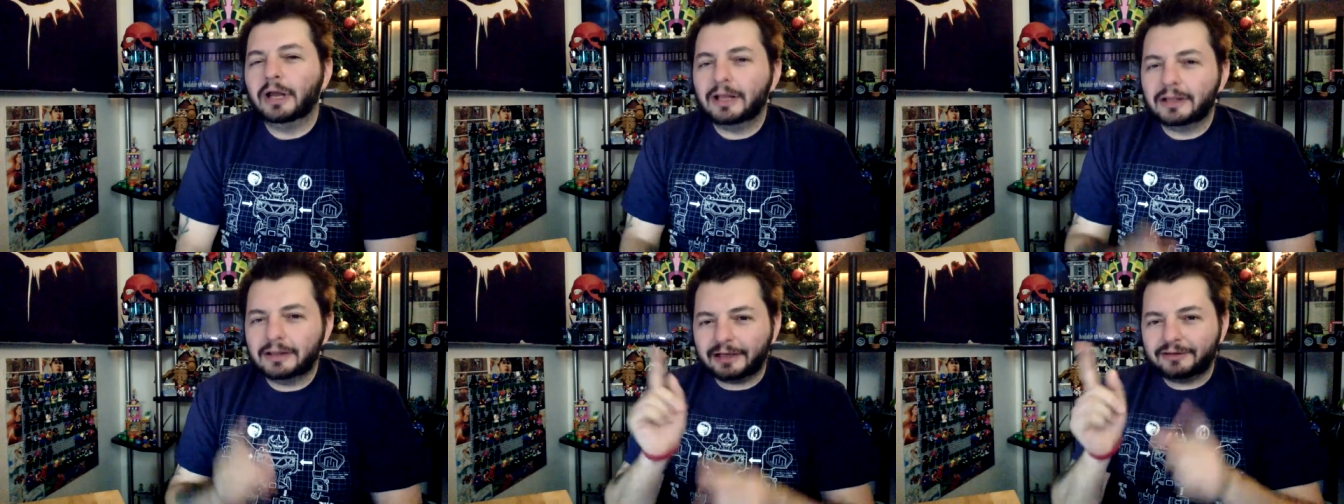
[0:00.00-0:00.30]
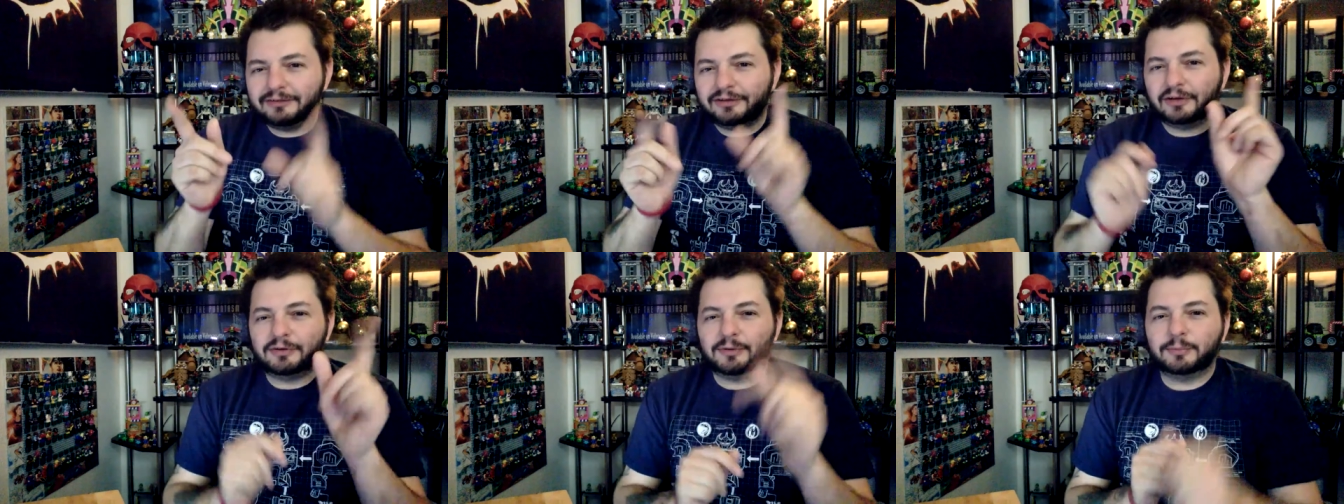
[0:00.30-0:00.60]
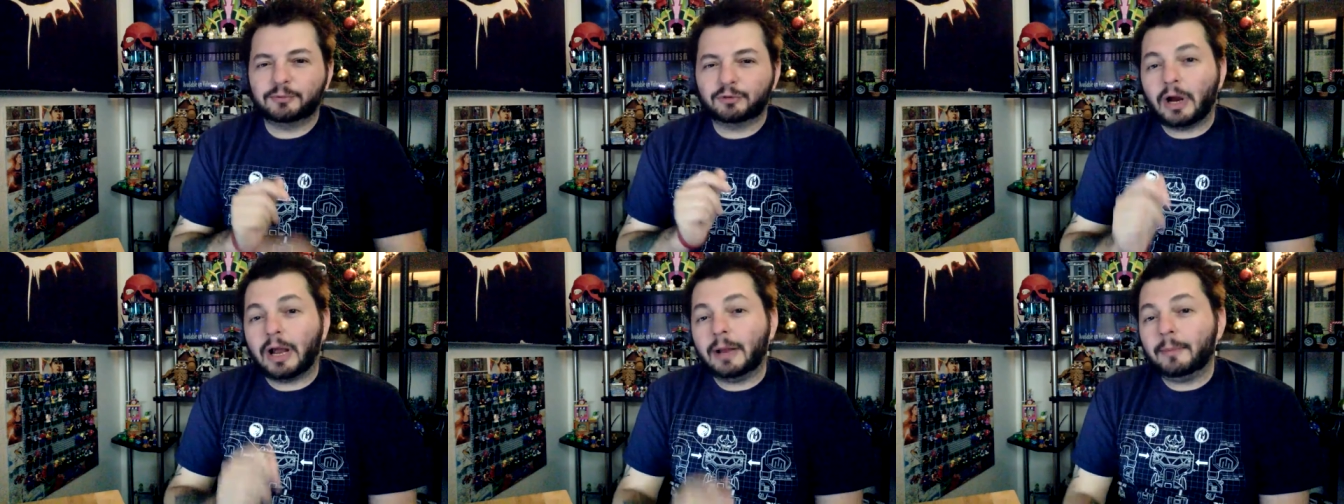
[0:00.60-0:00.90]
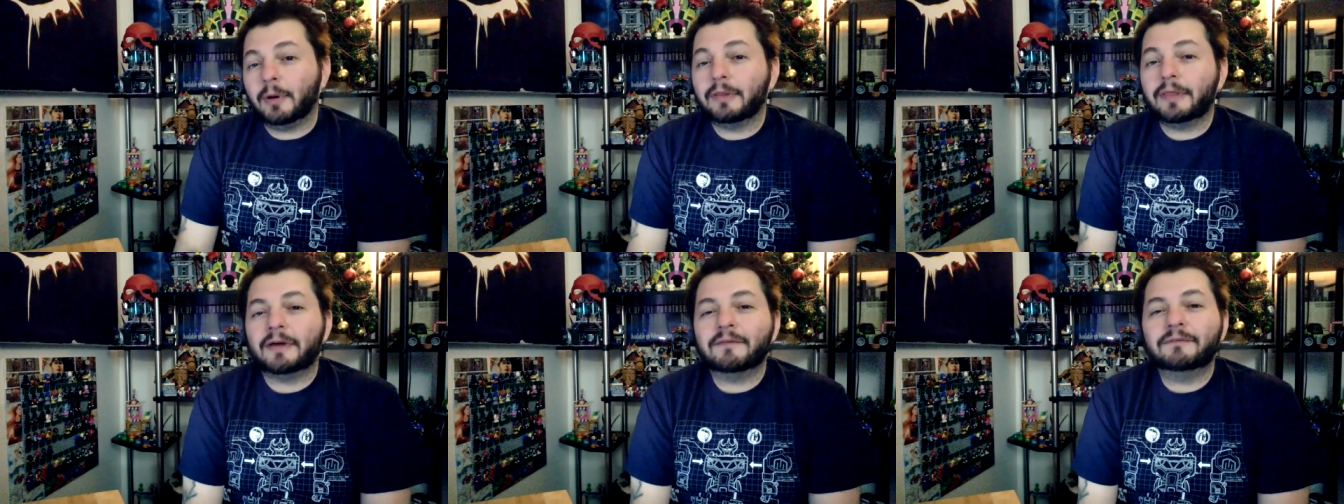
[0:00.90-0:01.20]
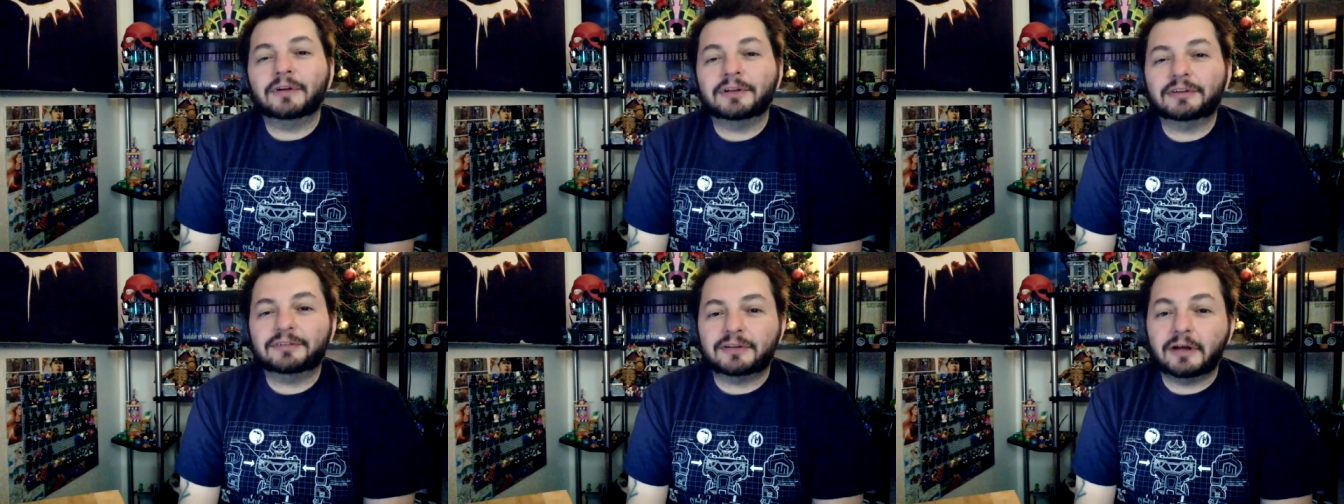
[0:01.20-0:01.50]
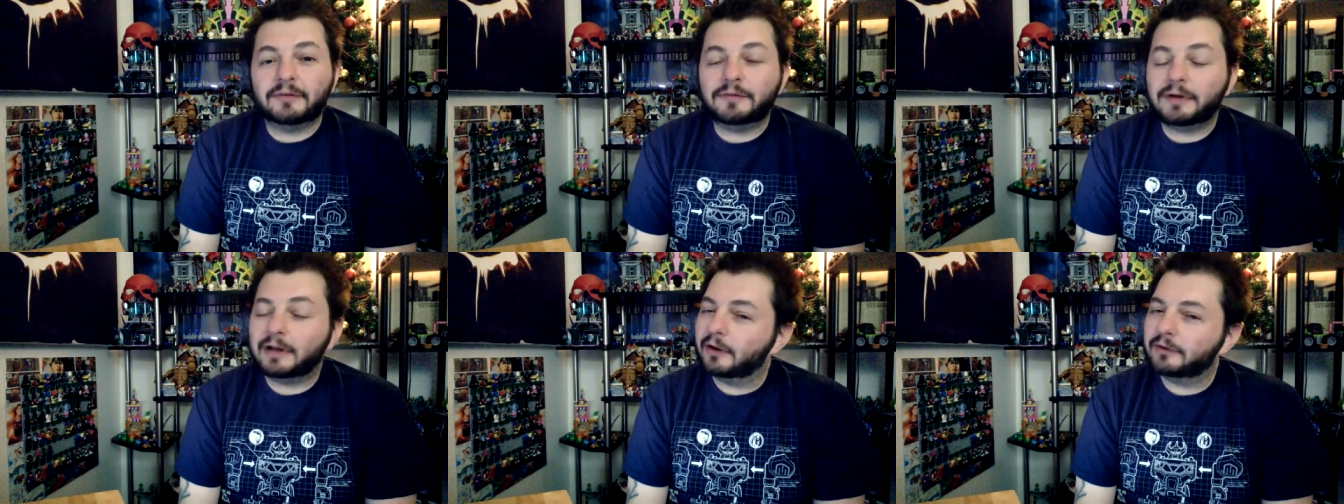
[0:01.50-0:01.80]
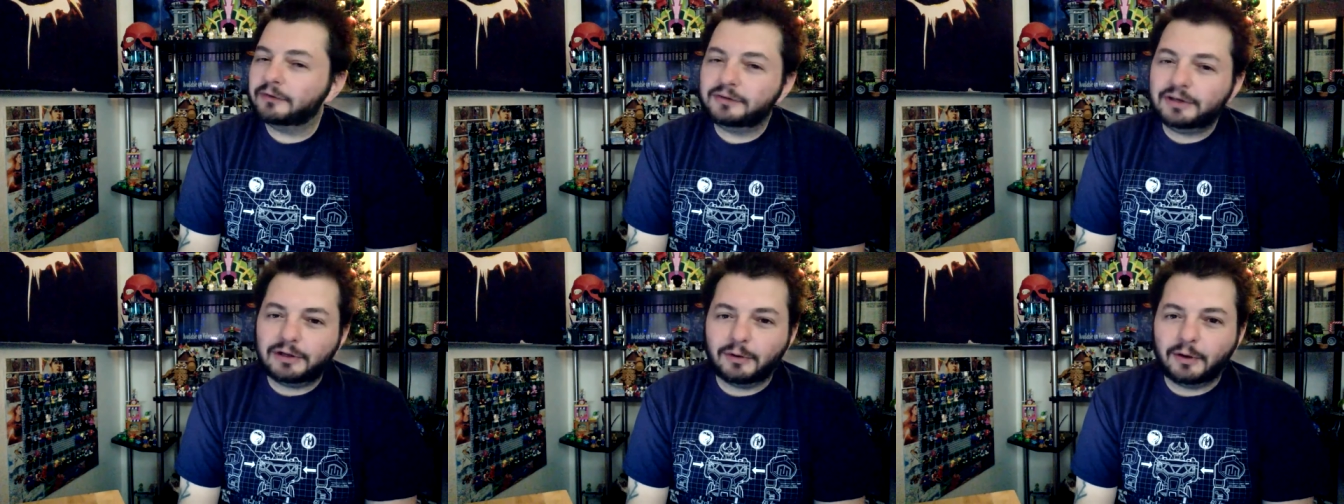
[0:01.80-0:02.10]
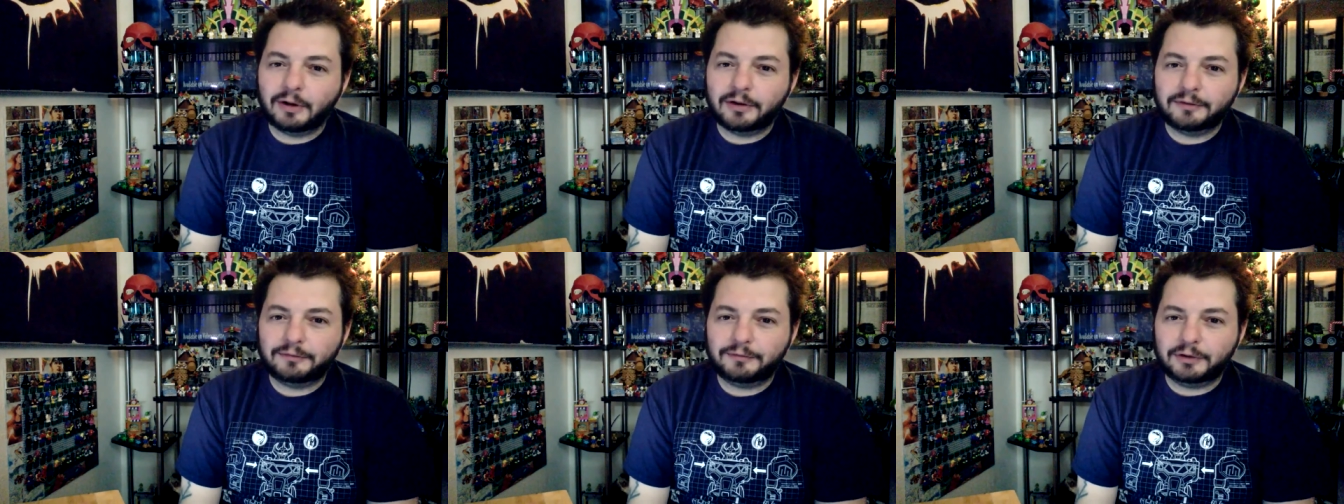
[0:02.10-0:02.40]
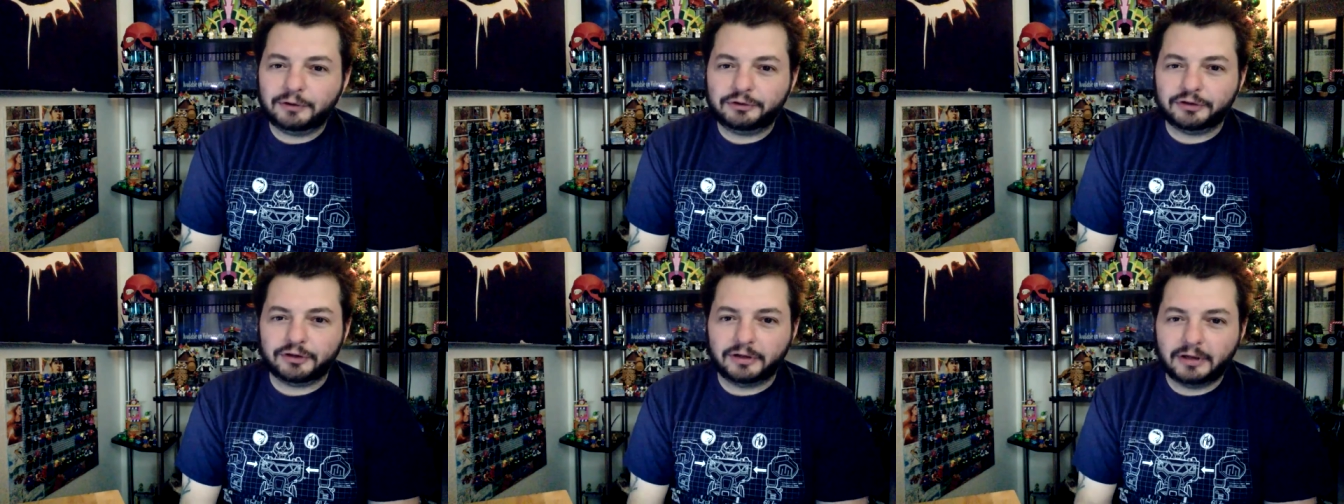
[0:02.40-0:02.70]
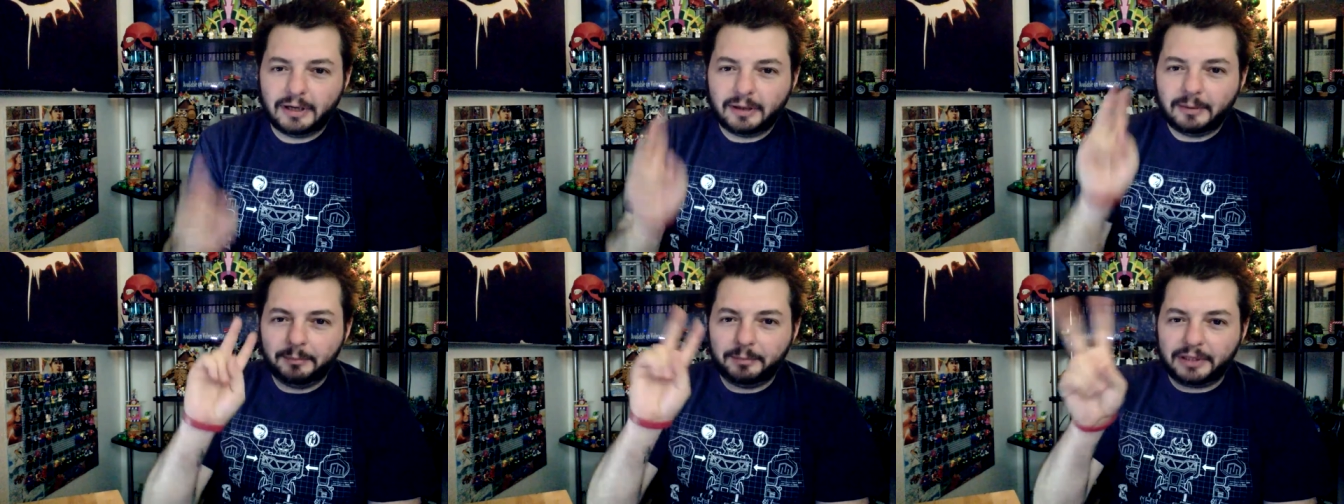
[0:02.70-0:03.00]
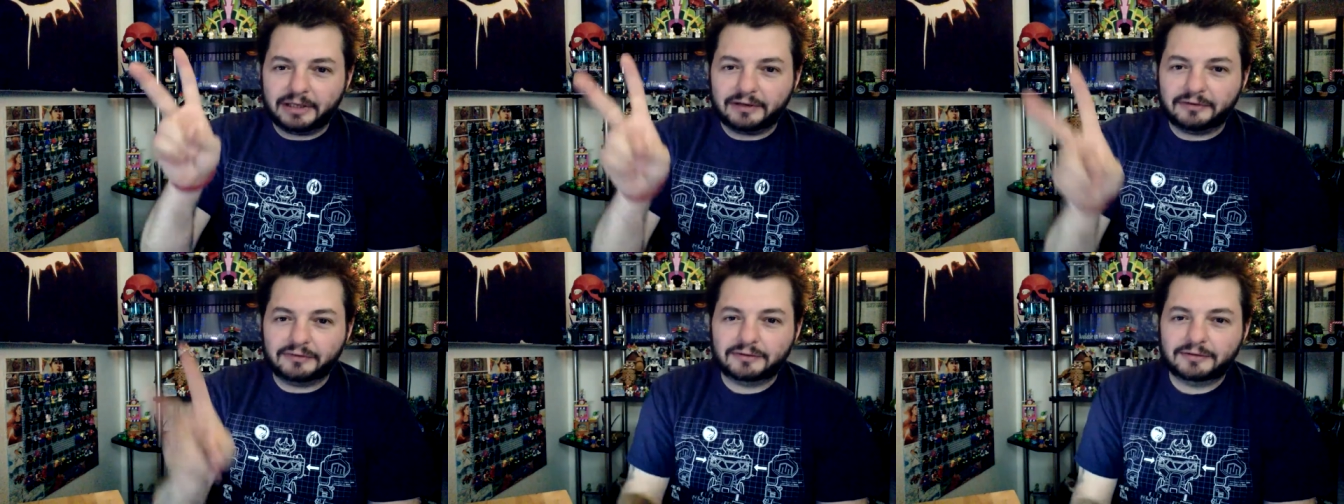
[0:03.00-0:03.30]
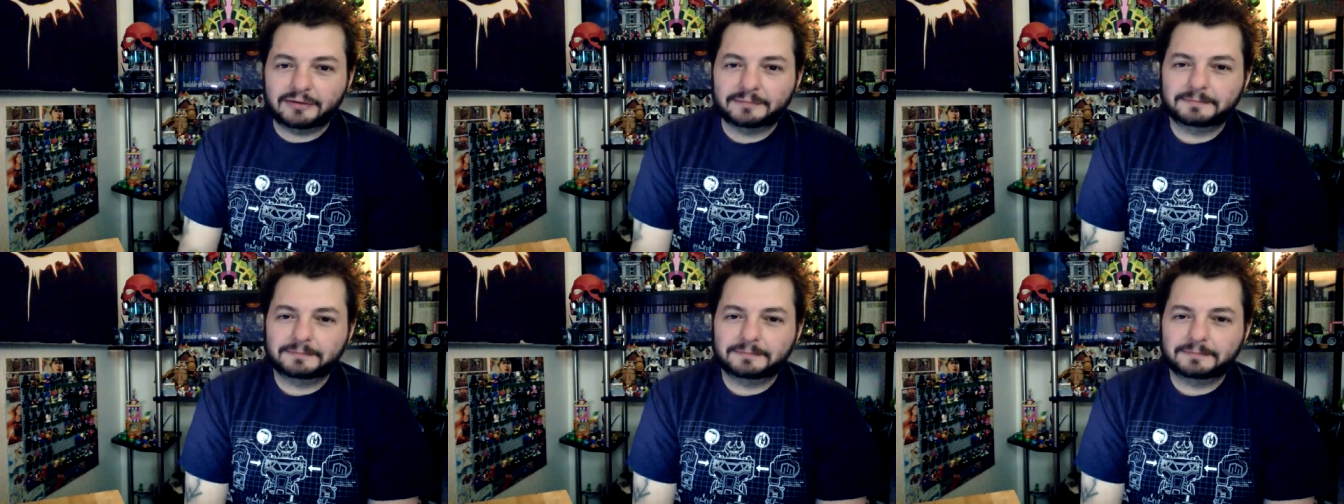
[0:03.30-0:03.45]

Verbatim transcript: Like, share, subscribe, all that fun stuff, and I'll see you all in the future. Peace.